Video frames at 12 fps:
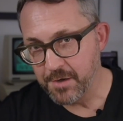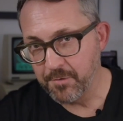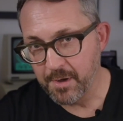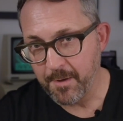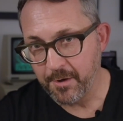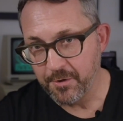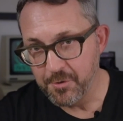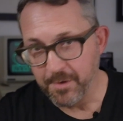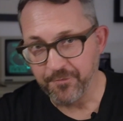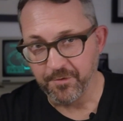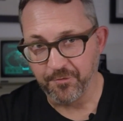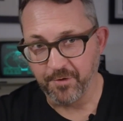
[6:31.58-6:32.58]
hearing about a new
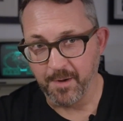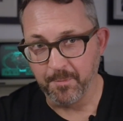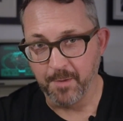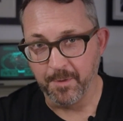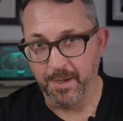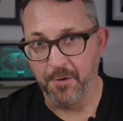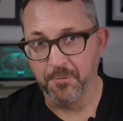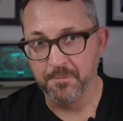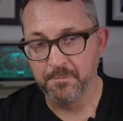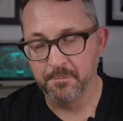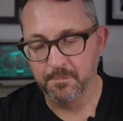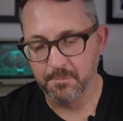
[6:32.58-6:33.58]
instance type coming out.
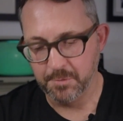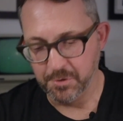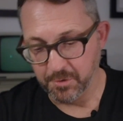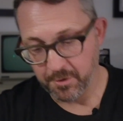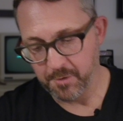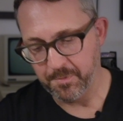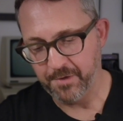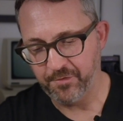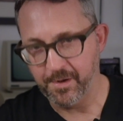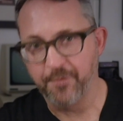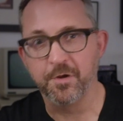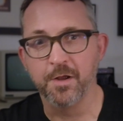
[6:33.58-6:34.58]
You go to your
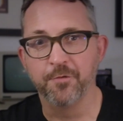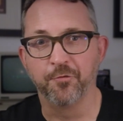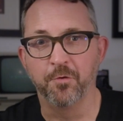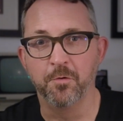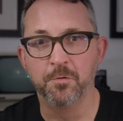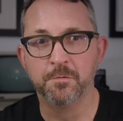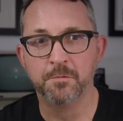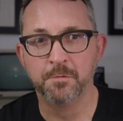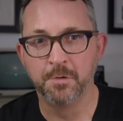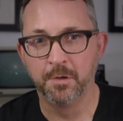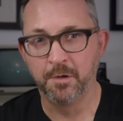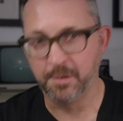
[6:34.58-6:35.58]
PCS console,
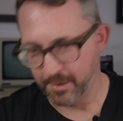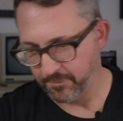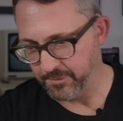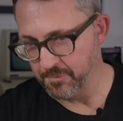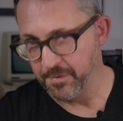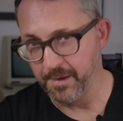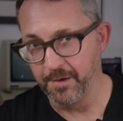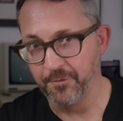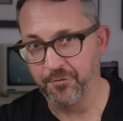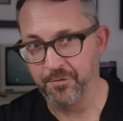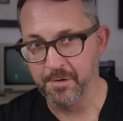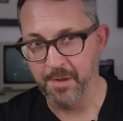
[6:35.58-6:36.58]
click a few
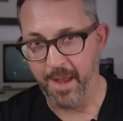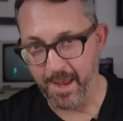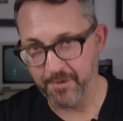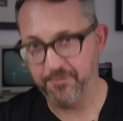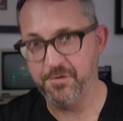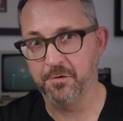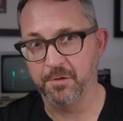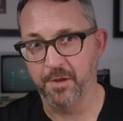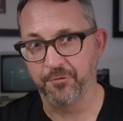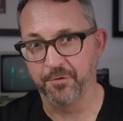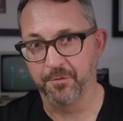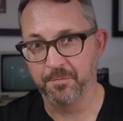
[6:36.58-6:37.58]
things, add it to your
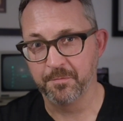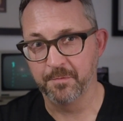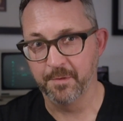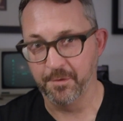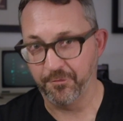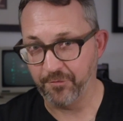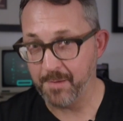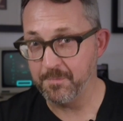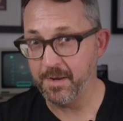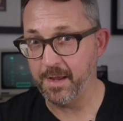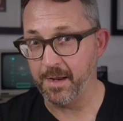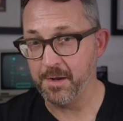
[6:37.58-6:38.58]
cluster, and the
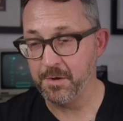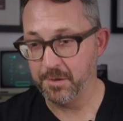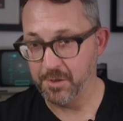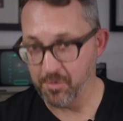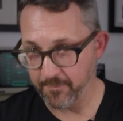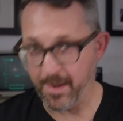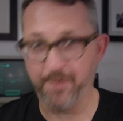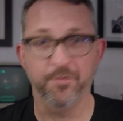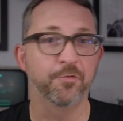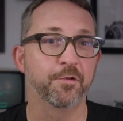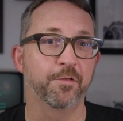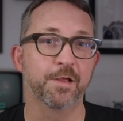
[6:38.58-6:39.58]
same day, you have
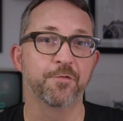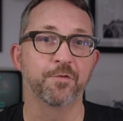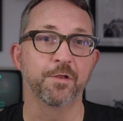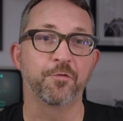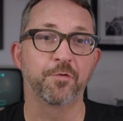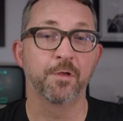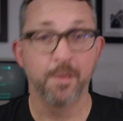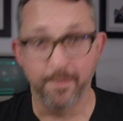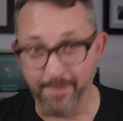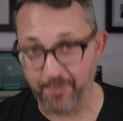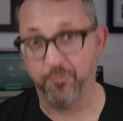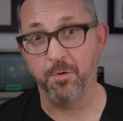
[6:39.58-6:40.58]
access to the instance.
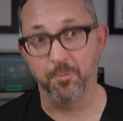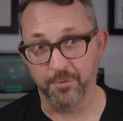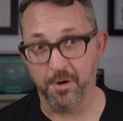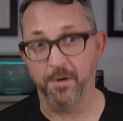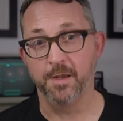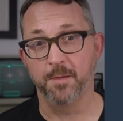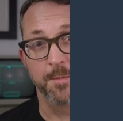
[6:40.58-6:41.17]
That's what we're talking